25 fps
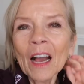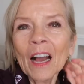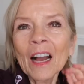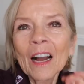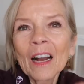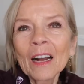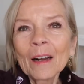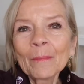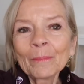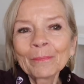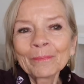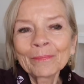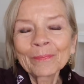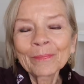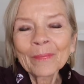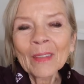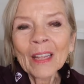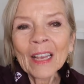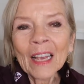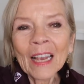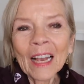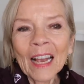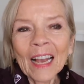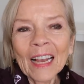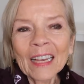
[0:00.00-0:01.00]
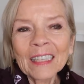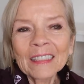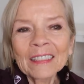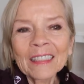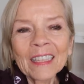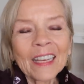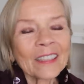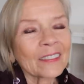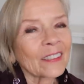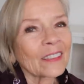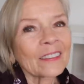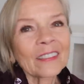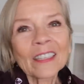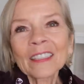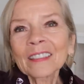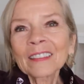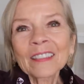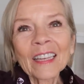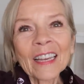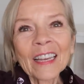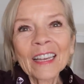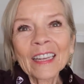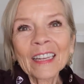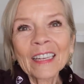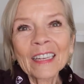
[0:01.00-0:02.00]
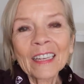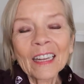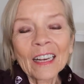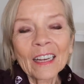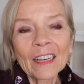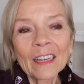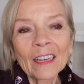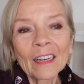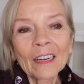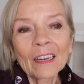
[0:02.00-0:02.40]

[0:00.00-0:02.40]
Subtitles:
And yes, as I say,